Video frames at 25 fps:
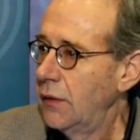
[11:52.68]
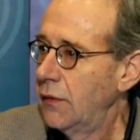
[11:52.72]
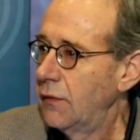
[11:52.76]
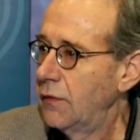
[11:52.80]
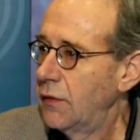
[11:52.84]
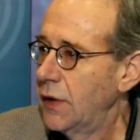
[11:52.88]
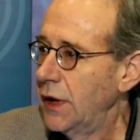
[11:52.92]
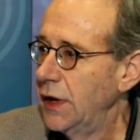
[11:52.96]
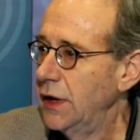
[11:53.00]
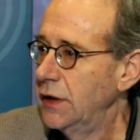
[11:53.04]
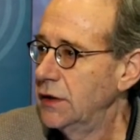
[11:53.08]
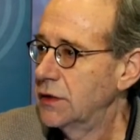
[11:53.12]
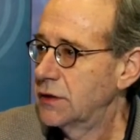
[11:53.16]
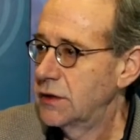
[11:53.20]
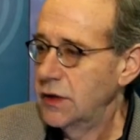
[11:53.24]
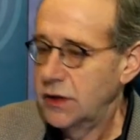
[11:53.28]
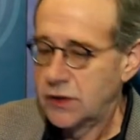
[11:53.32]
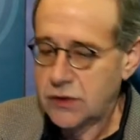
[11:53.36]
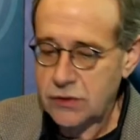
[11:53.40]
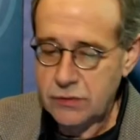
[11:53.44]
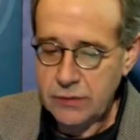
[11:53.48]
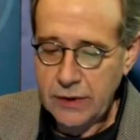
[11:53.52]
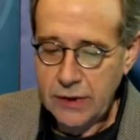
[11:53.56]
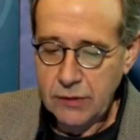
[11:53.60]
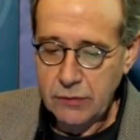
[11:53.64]
For each
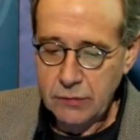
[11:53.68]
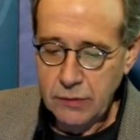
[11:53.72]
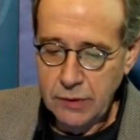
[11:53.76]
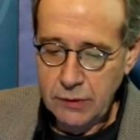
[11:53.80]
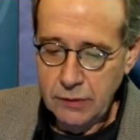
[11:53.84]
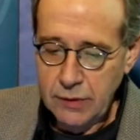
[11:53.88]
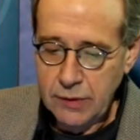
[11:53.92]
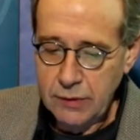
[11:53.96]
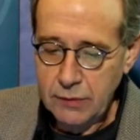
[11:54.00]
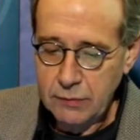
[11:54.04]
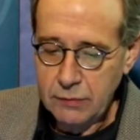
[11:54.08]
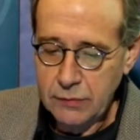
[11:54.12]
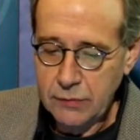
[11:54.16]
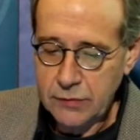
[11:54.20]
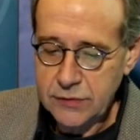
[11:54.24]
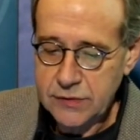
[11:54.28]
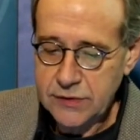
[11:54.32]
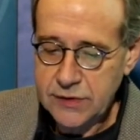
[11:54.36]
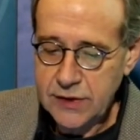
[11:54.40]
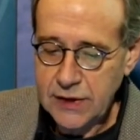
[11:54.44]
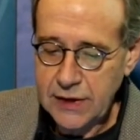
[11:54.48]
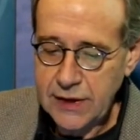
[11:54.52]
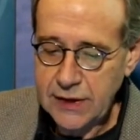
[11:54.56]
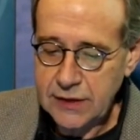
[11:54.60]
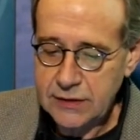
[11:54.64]
district, we
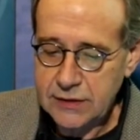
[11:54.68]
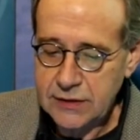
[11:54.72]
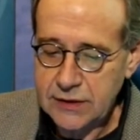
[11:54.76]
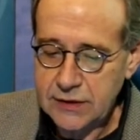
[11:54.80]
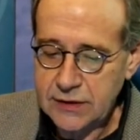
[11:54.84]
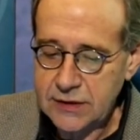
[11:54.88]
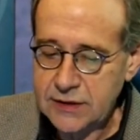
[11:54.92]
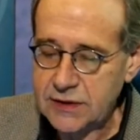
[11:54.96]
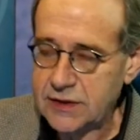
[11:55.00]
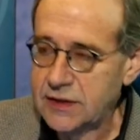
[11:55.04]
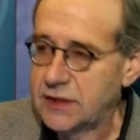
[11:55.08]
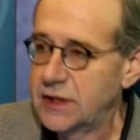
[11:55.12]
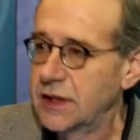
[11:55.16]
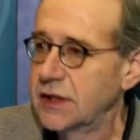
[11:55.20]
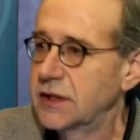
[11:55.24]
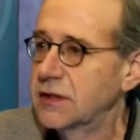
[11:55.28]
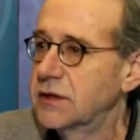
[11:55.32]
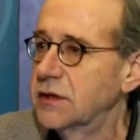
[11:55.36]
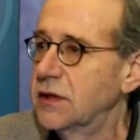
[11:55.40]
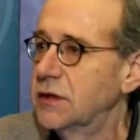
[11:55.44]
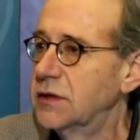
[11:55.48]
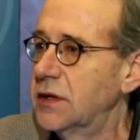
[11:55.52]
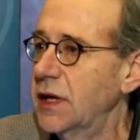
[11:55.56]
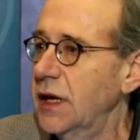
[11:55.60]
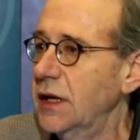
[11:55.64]
selected 6
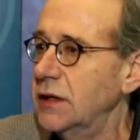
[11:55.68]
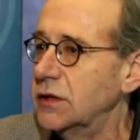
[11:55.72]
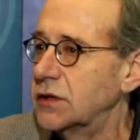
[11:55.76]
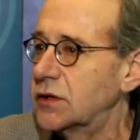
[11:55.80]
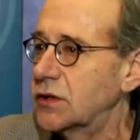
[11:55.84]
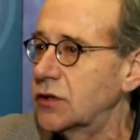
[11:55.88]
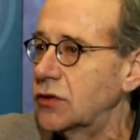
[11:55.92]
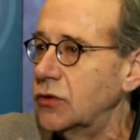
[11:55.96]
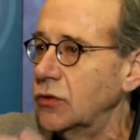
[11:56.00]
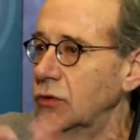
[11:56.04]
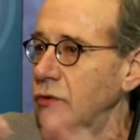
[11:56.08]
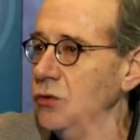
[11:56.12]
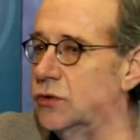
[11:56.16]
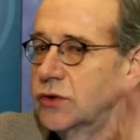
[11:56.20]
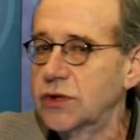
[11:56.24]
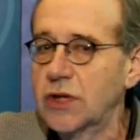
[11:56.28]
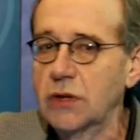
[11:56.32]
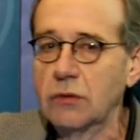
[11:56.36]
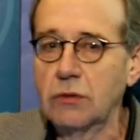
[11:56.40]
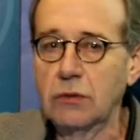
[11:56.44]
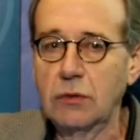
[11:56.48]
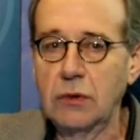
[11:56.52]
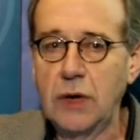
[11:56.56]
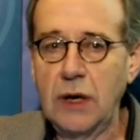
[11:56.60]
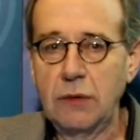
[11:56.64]
to 10 schools
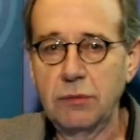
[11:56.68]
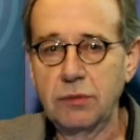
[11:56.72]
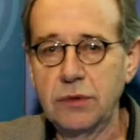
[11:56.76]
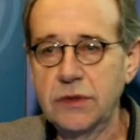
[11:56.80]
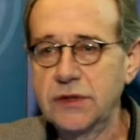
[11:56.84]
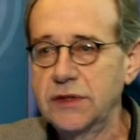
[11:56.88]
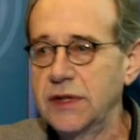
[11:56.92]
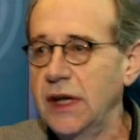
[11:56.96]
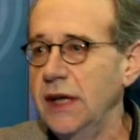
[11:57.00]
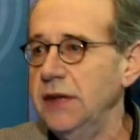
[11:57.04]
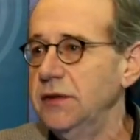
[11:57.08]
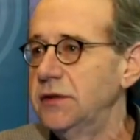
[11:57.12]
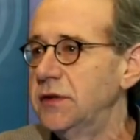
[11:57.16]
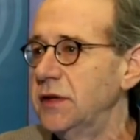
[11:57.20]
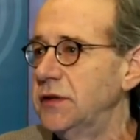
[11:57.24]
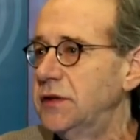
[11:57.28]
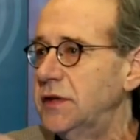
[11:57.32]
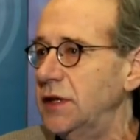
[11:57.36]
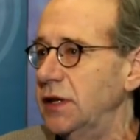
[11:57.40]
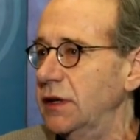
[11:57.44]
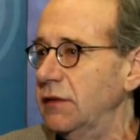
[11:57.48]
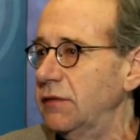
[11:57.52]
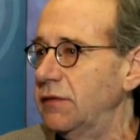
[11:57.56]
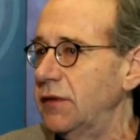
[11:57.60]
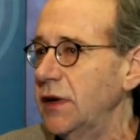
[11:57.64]
that were
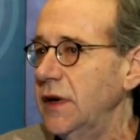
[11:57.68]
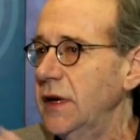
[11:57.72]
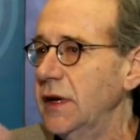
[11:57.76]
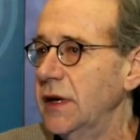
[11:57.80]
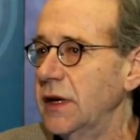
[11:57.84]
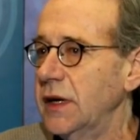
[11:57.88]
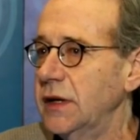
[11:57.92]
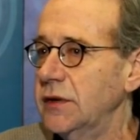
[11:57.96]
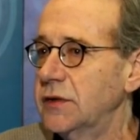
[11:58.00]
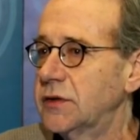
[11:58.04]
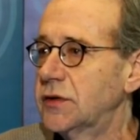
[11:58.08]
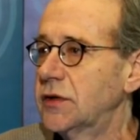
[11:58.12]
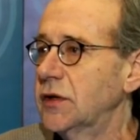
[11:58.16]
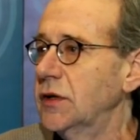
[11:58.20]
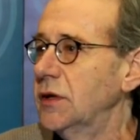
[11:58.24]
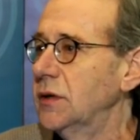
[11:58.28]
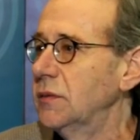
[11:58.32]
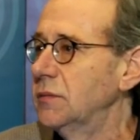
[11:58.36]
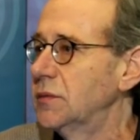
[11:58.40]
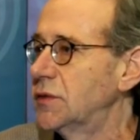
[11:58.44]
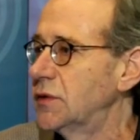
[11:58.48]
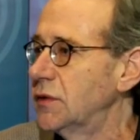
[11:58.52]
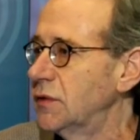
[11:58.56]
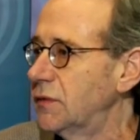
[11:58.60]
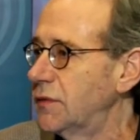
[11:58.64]
representative in
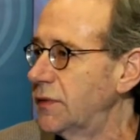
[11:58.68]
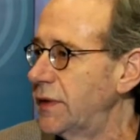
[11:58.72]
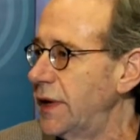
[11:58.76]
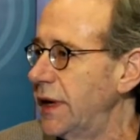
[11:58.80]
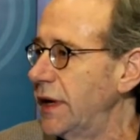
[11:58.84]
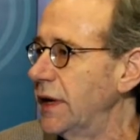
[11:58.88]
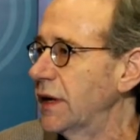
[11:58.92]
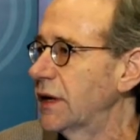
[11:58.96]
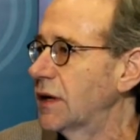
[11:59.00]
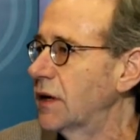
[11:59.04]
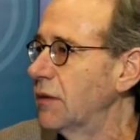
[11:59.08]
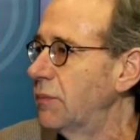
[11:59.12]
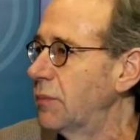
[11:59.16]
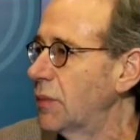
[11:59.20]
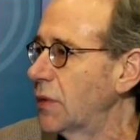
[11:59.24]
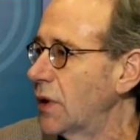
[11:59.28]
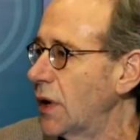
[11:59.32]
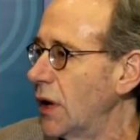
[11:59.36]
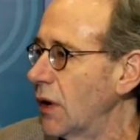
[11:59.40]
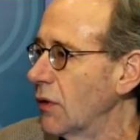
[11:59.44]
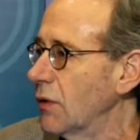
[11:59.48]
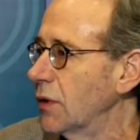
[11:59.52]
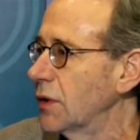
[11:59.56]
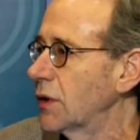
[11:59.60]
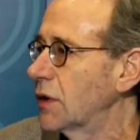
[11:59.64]
terms of their
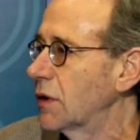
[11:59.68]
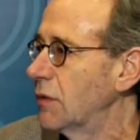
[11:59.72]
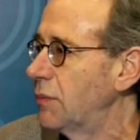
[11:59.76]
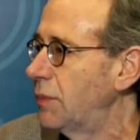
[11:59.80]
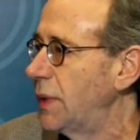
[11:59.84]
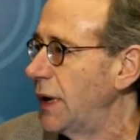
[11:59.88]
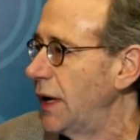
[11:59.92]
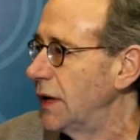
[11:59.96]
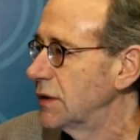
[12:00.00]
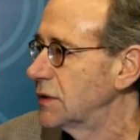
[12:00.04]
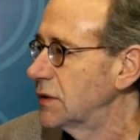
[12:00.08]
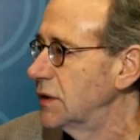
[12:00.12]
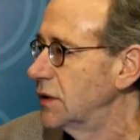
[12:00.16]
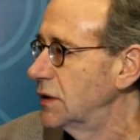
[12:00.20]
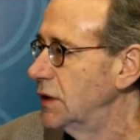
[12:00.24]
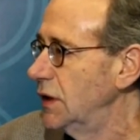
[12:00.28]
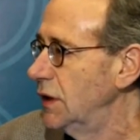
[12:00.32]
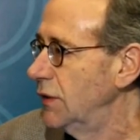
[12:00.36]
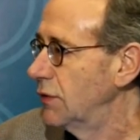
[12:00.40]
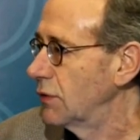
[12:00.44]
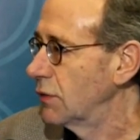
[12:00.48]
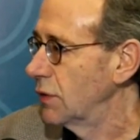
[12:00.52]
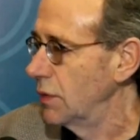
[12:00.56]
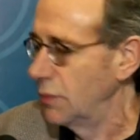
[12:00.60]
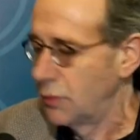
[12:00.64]
current capacity
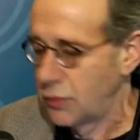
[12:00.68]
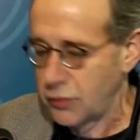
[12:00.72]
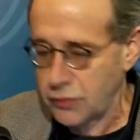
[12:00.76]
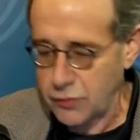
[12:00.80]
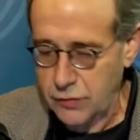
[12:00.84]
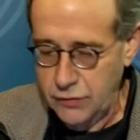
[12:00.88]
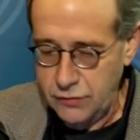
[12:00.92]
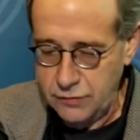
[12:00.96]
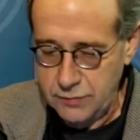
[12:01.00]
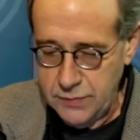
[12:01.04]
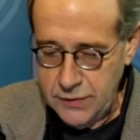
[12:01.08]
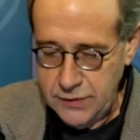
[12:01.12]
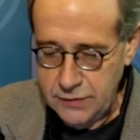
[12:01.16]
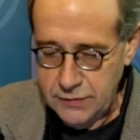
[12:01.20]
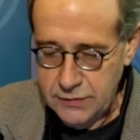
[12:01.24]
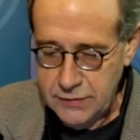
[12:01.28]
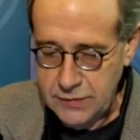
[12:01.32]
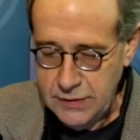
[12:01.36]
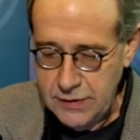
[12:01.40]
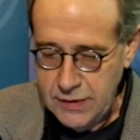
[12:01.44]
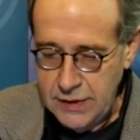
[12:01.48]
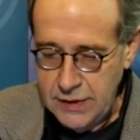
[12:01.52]
for improvement.